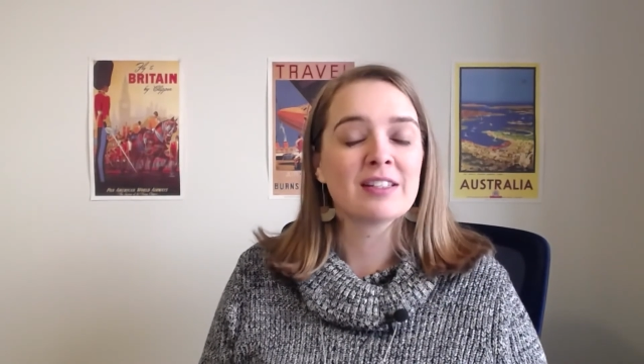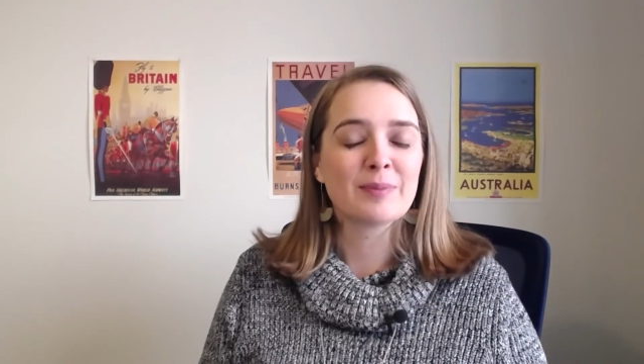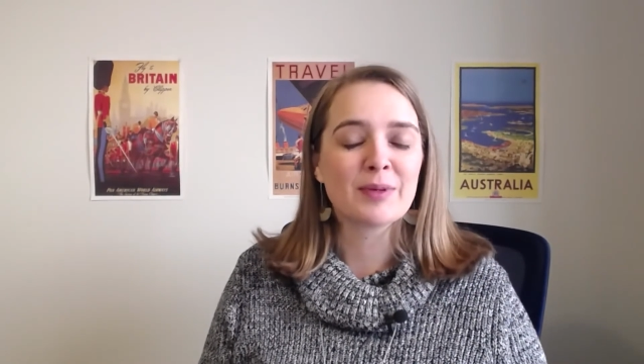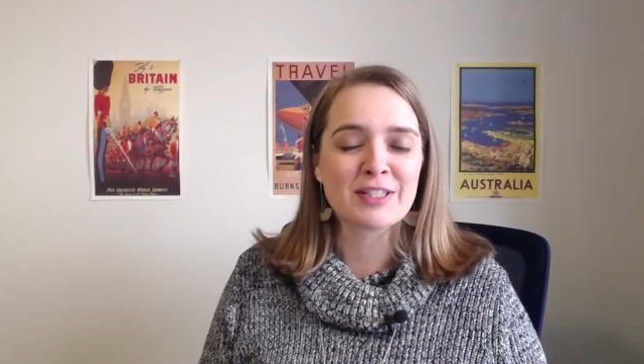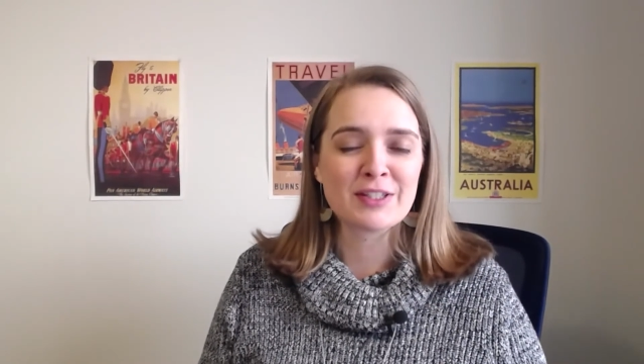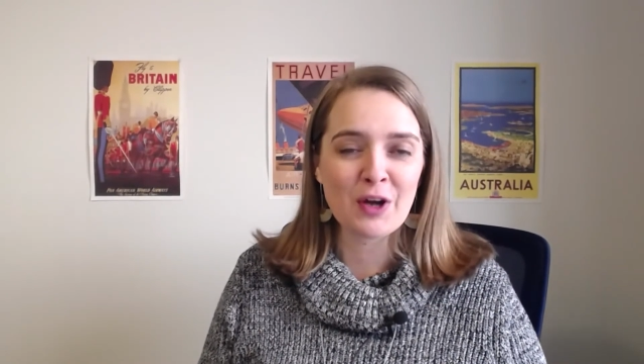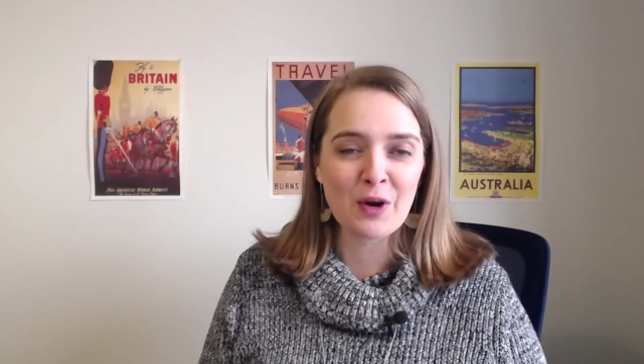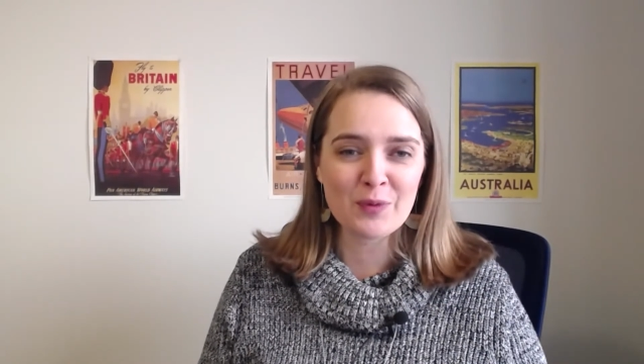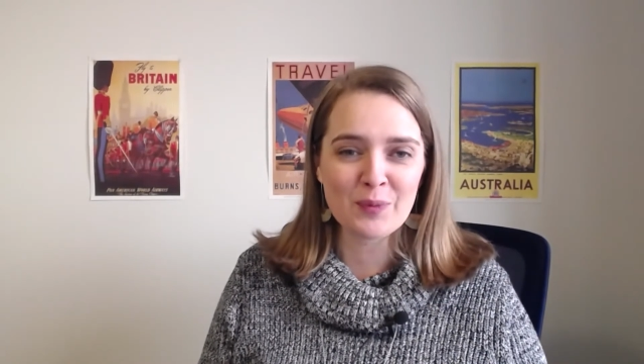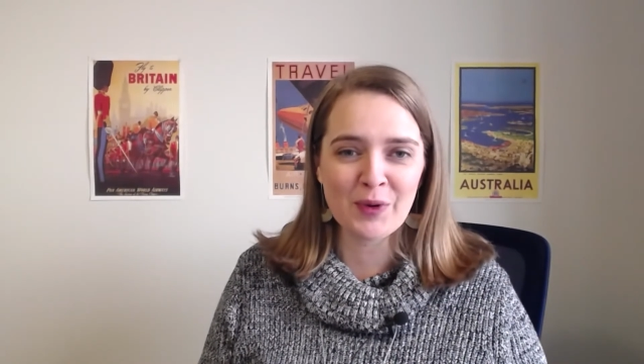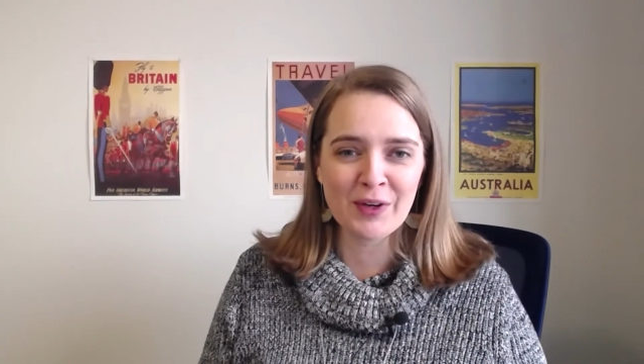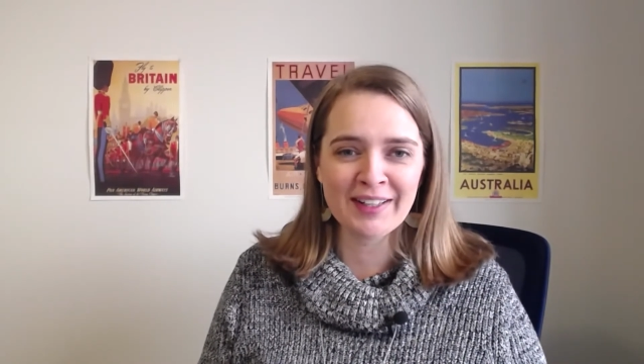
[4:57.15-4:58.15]
but it's not
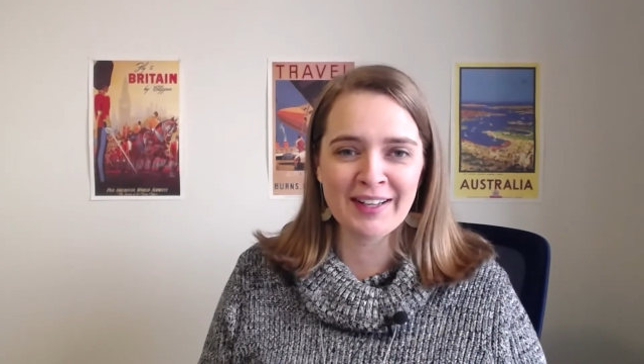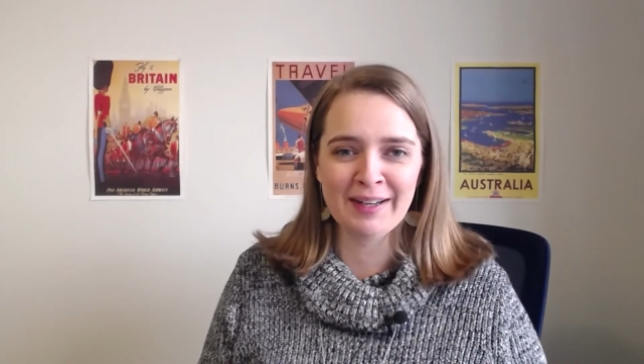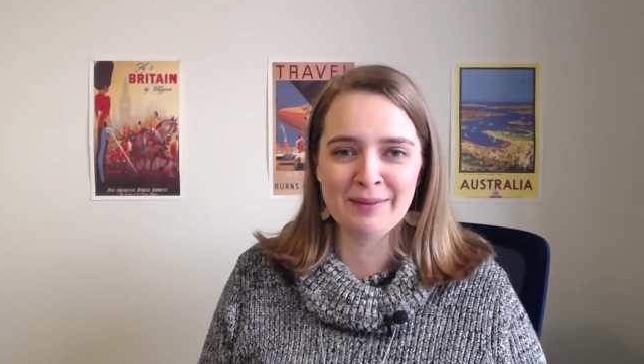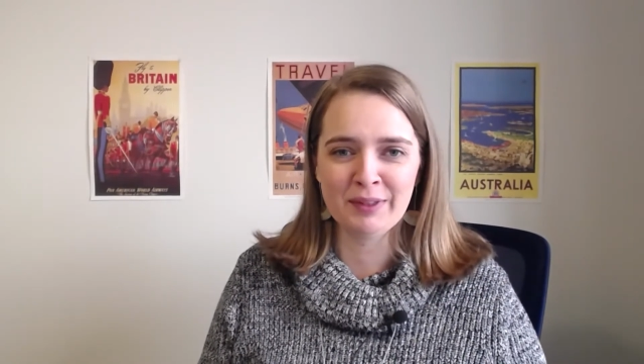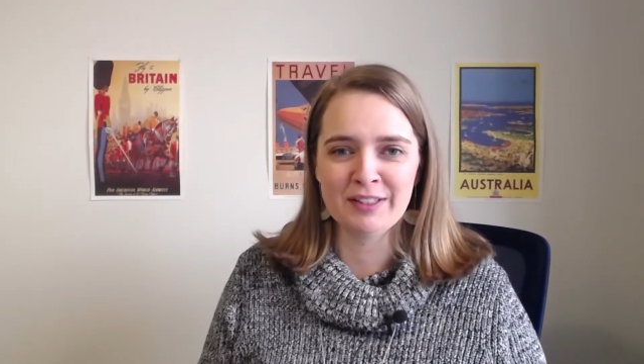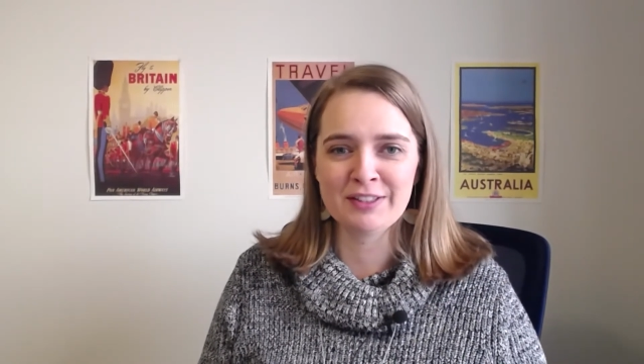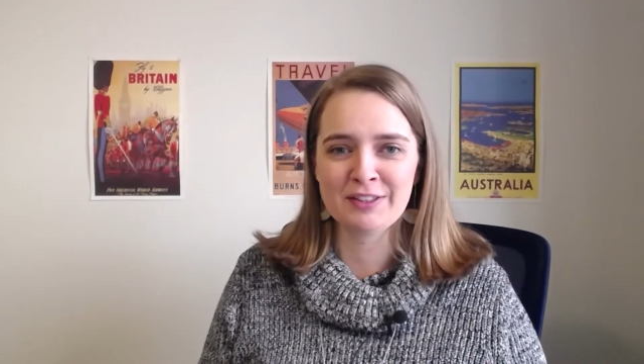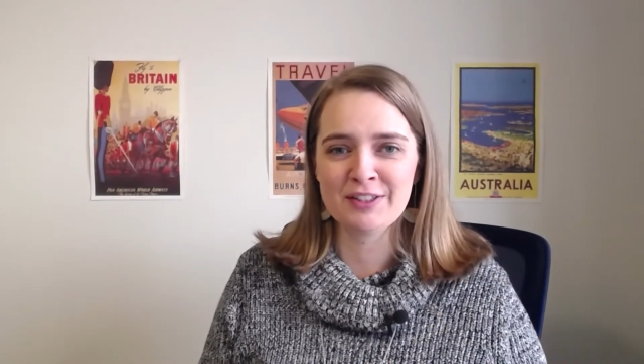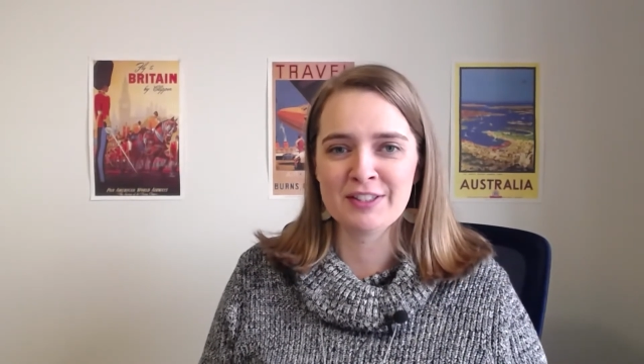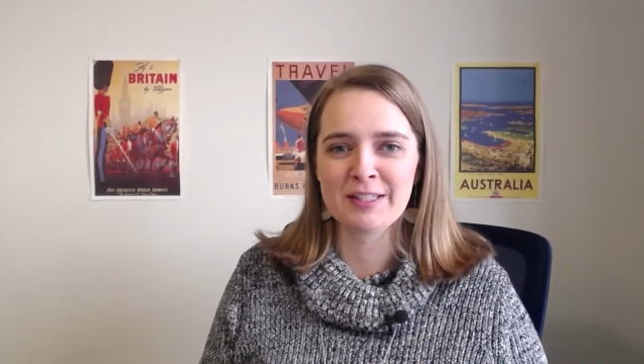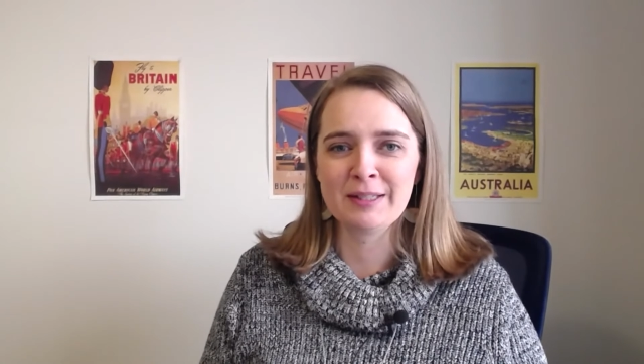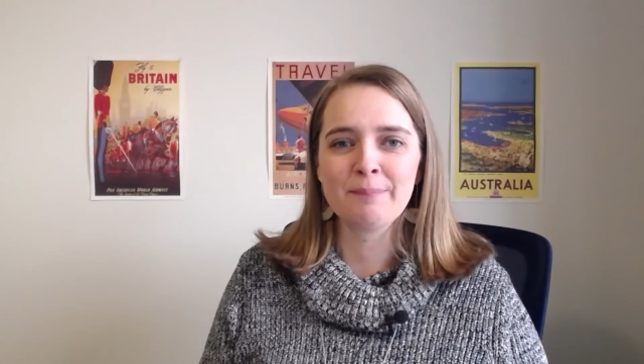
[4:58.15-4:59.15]
one I'm willing to
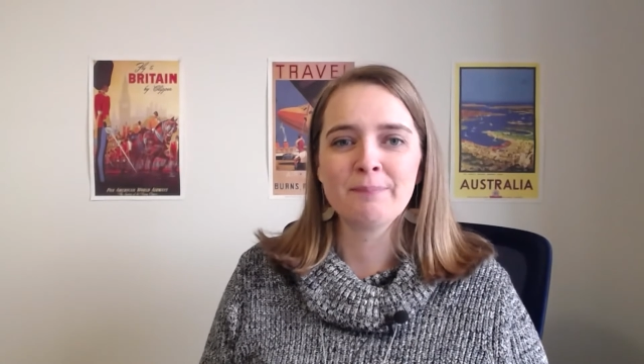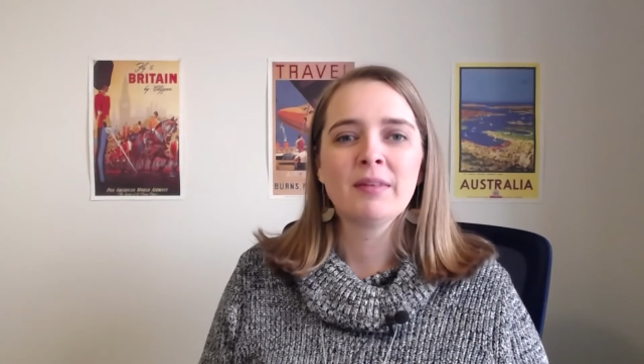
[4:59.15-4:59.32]
consider.